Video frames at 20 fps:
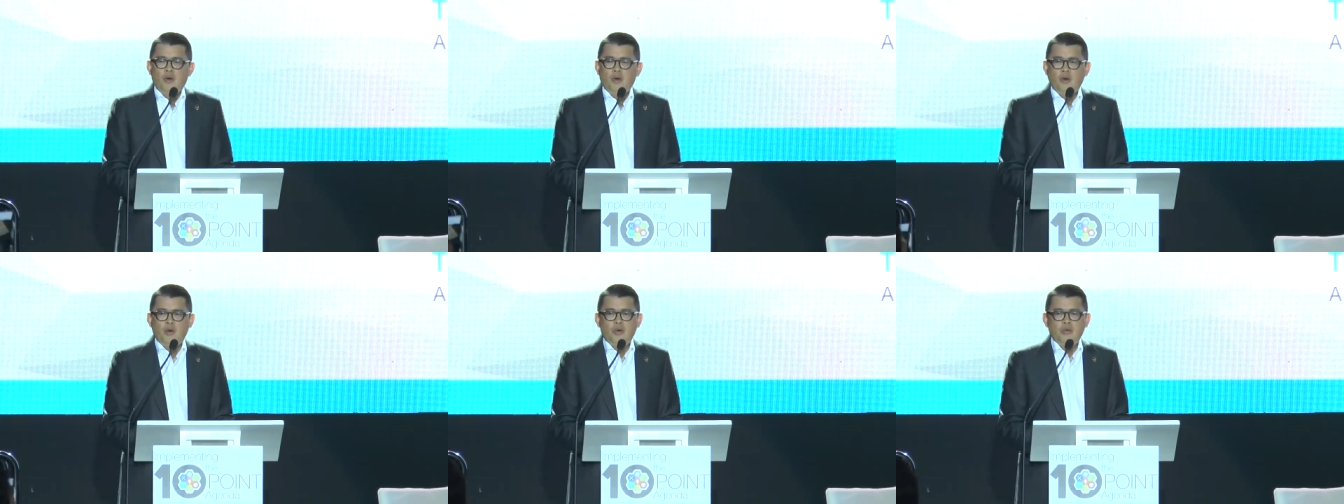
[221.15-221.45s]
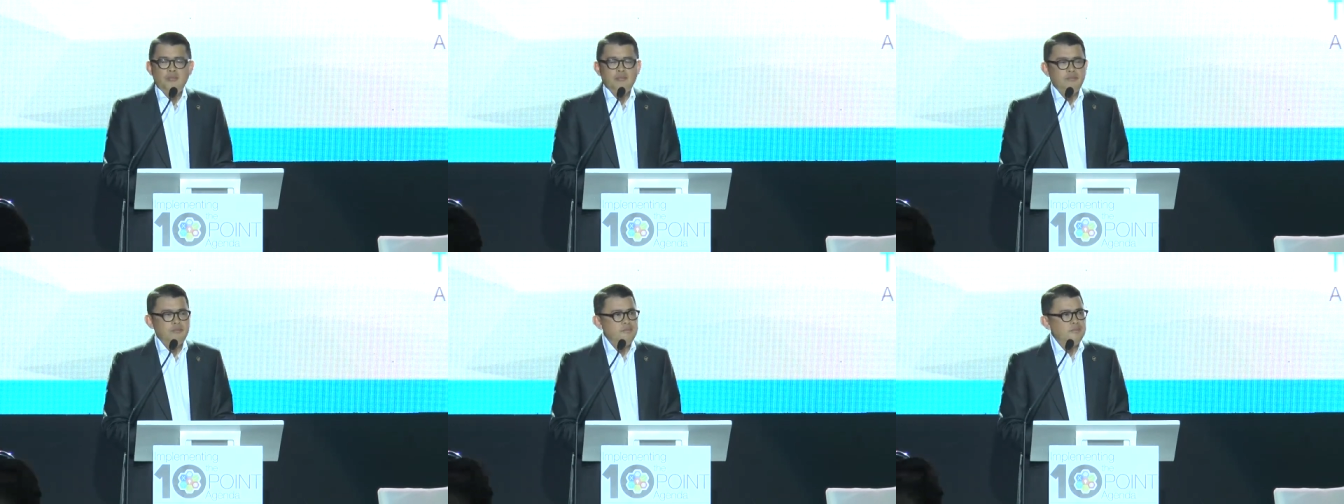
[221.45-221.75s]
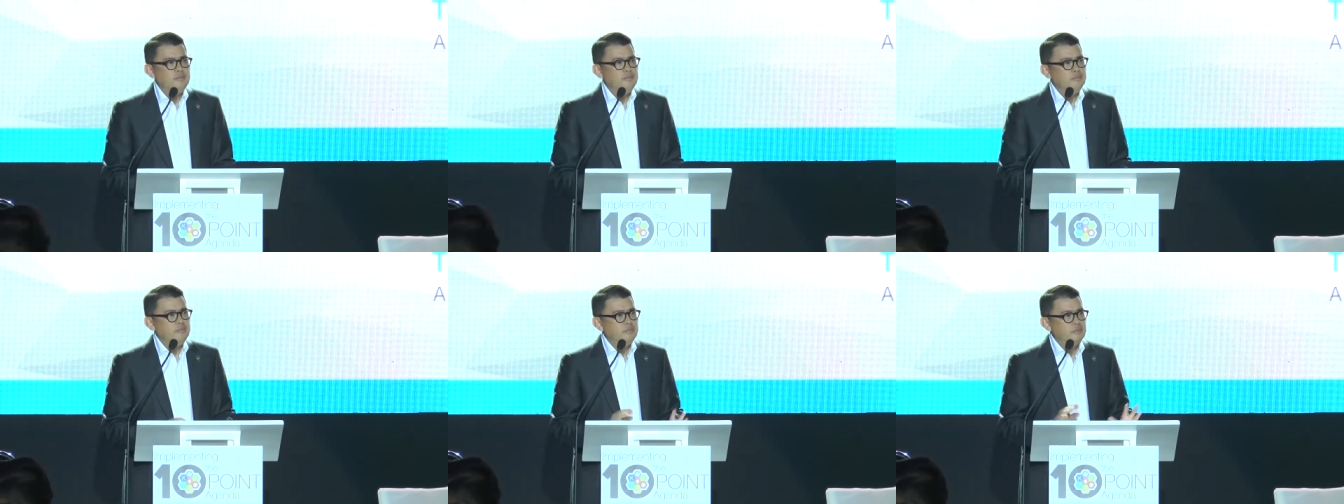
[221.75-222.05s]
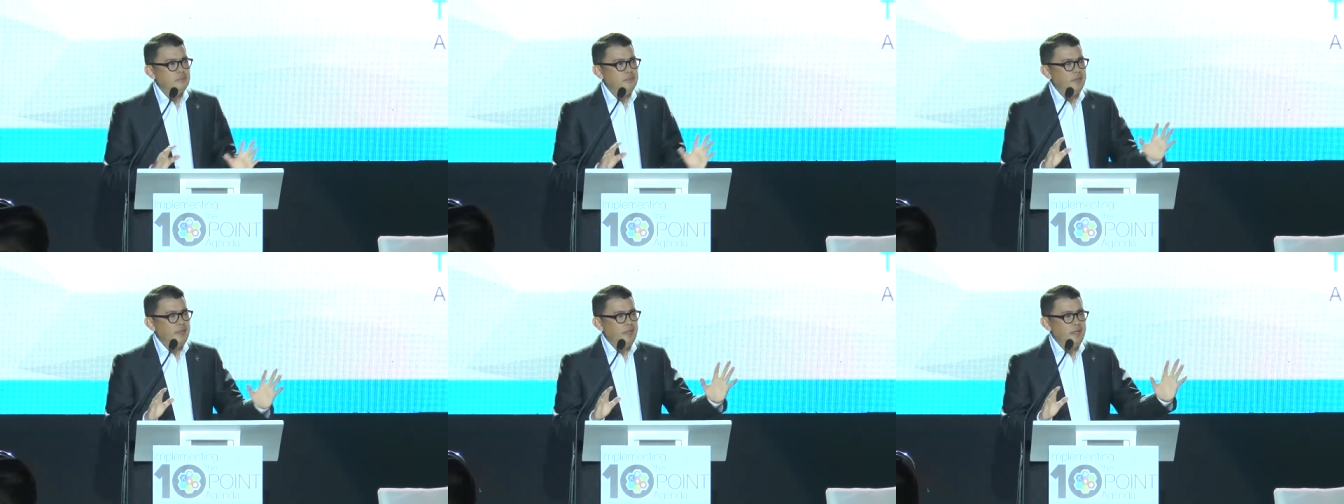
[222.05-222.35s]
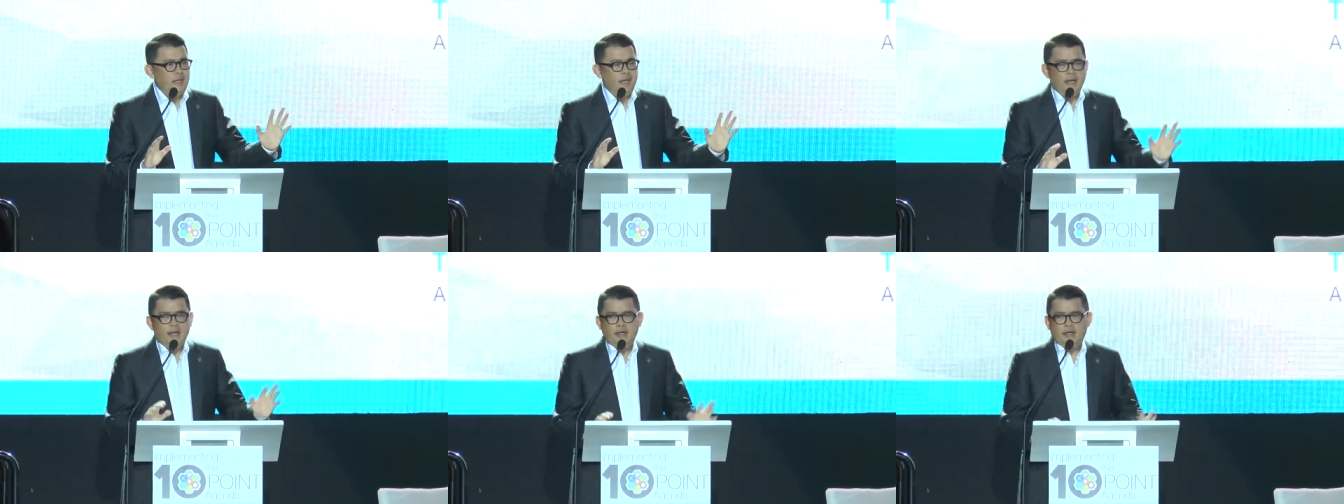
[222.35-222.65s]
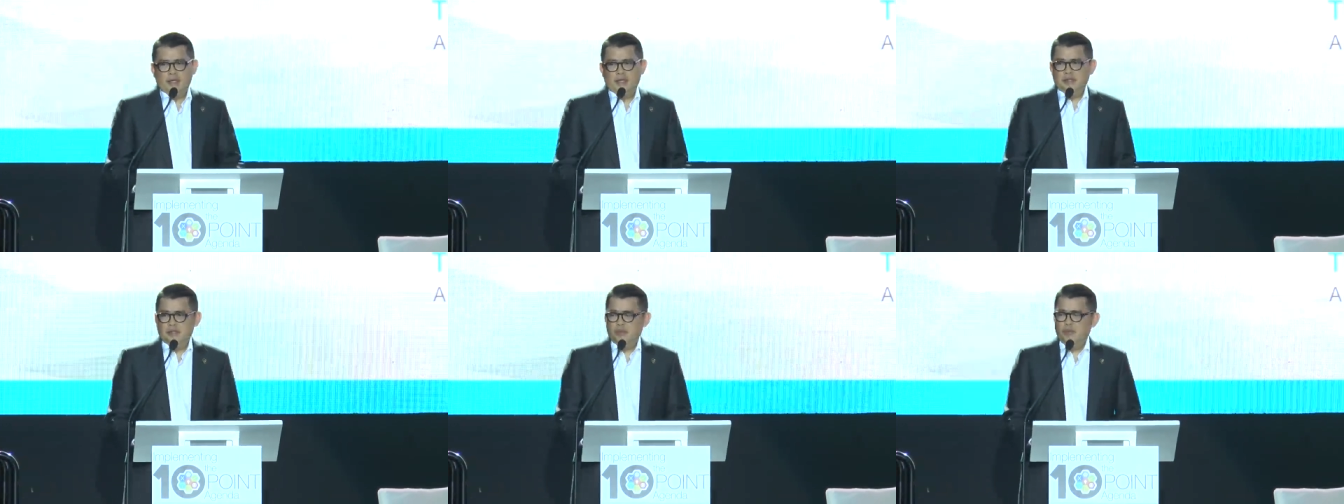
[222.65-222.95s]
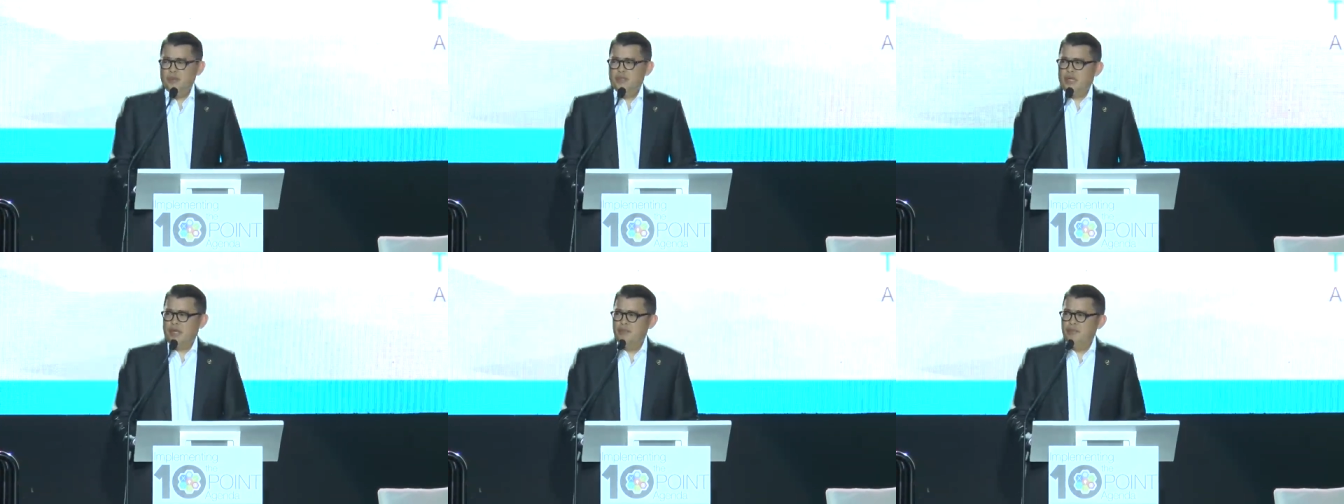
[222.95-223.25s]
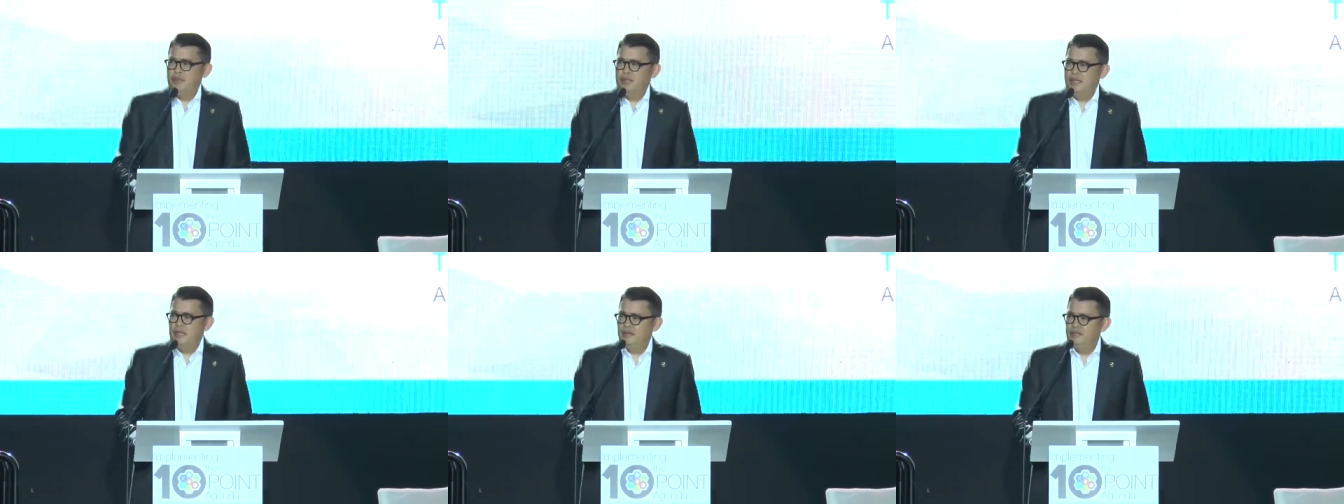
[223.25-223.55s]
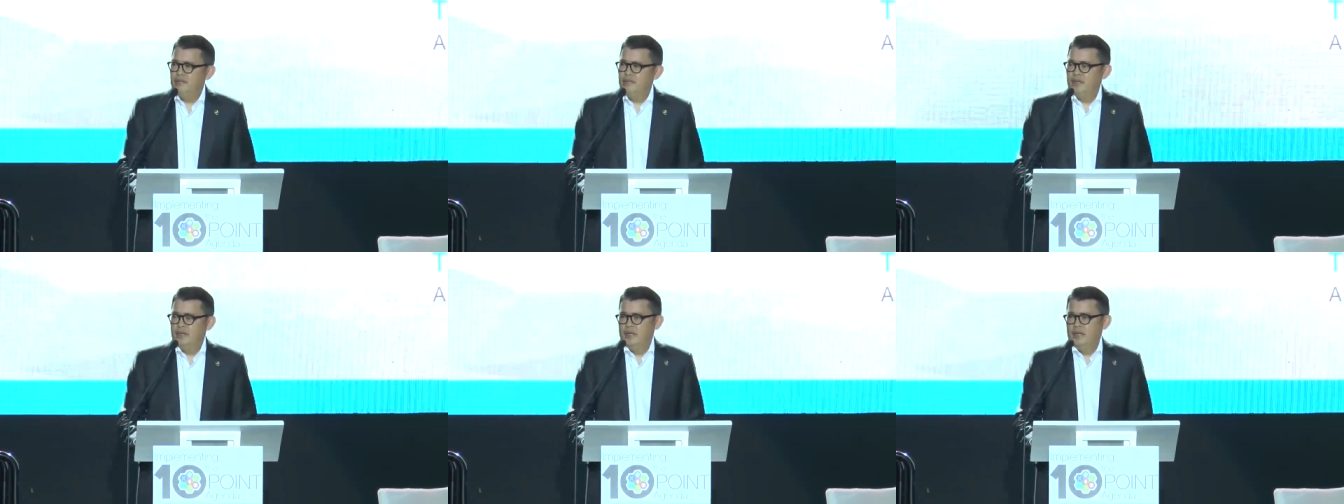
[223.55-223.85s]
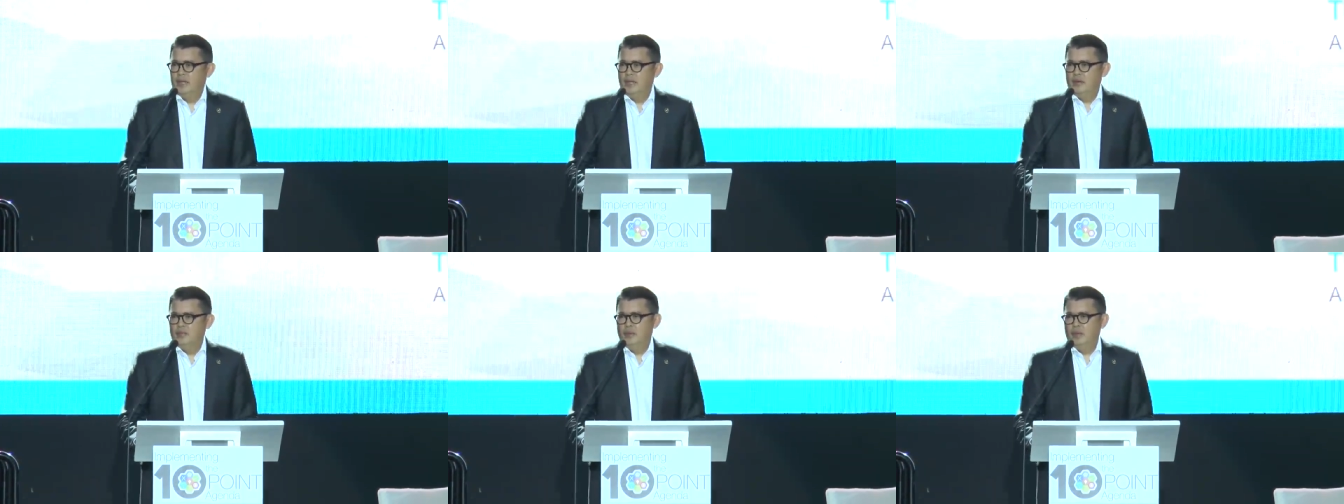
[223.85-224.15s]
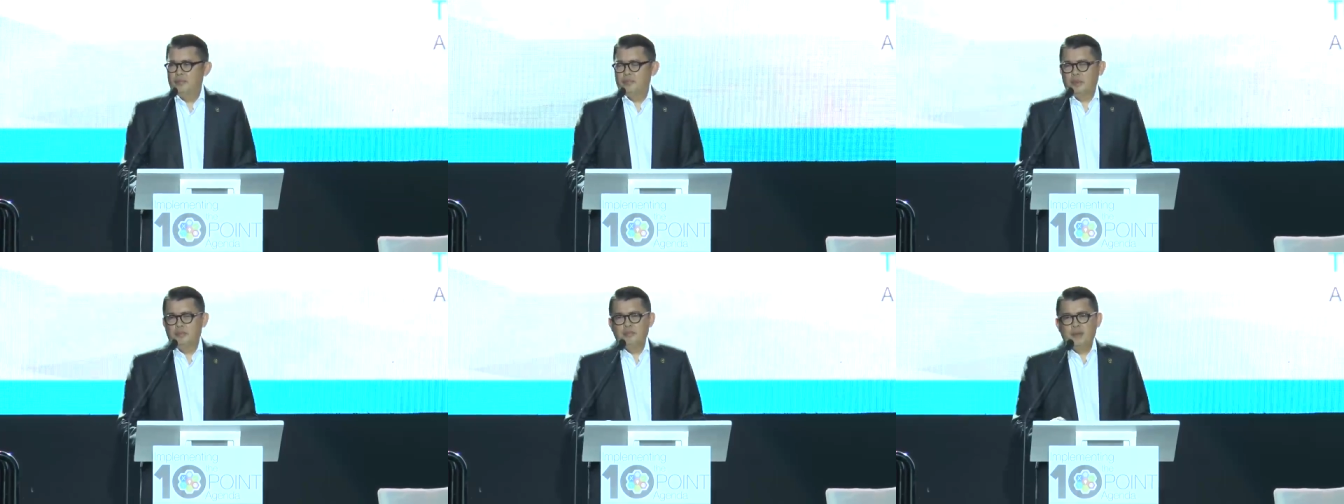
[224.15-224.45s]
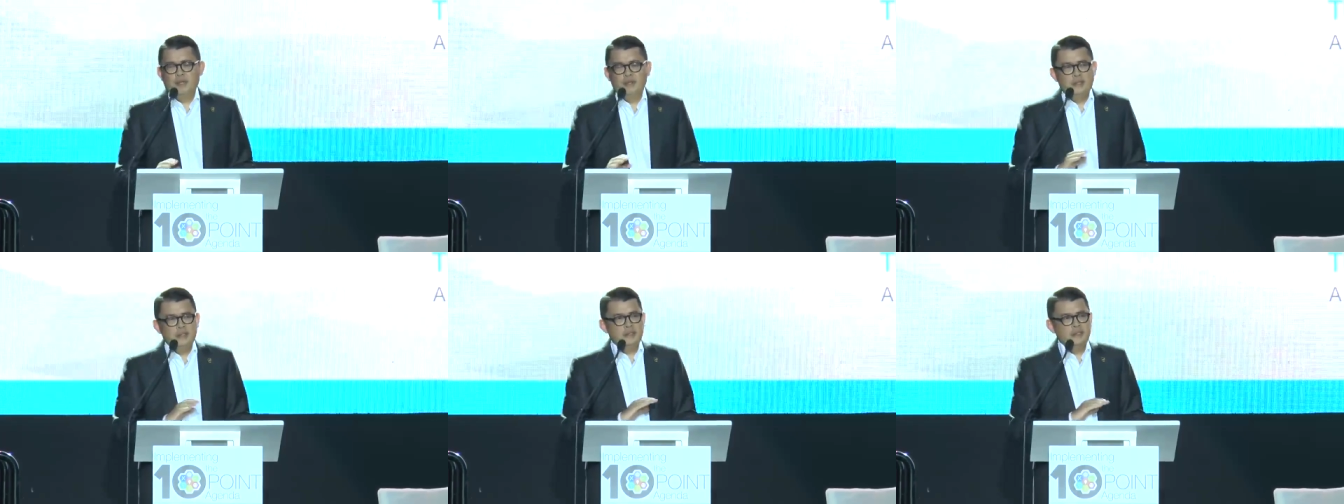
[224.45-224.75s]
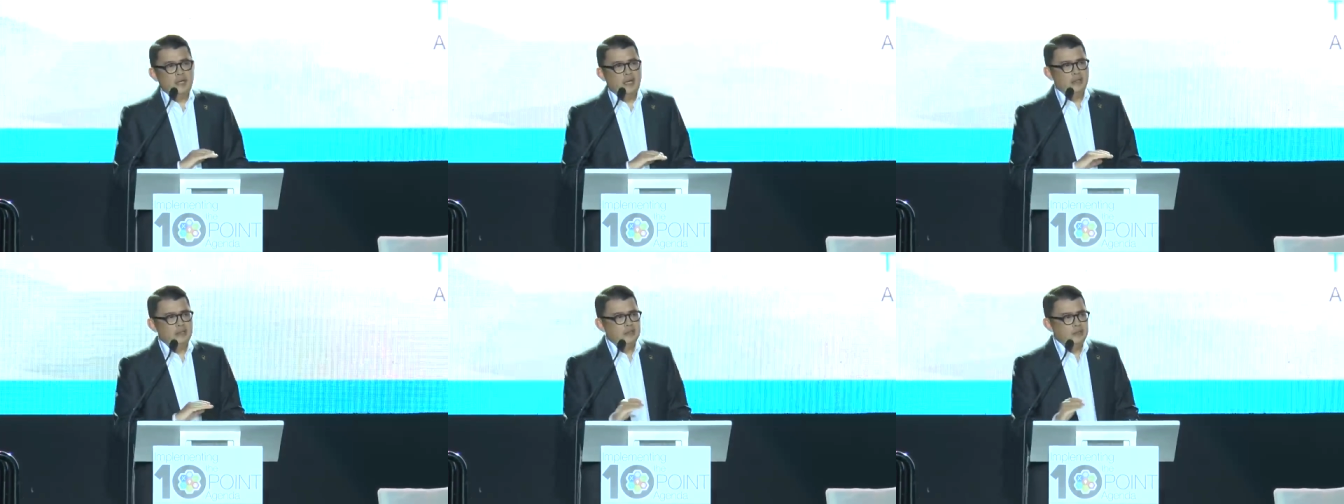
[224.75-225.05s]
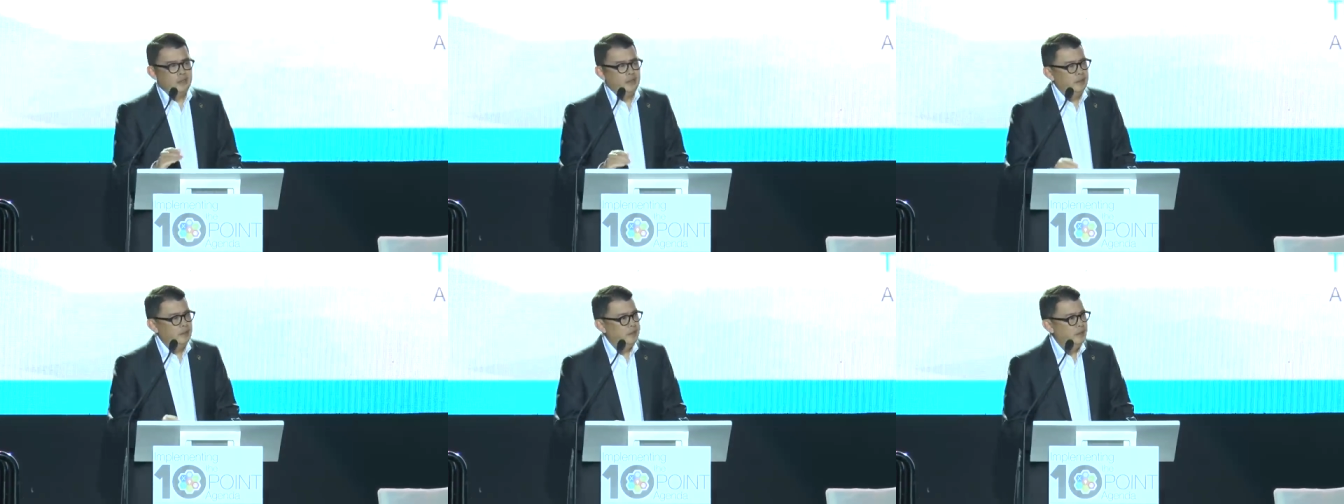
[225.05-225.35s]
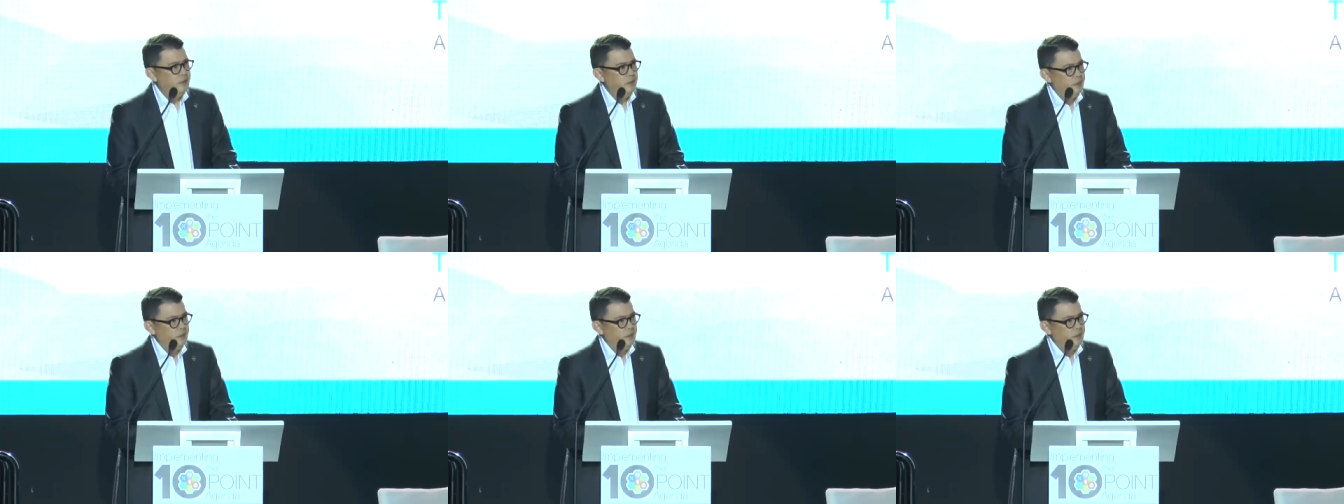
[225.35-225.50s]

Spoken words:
on 3 areas which I believe will propel this country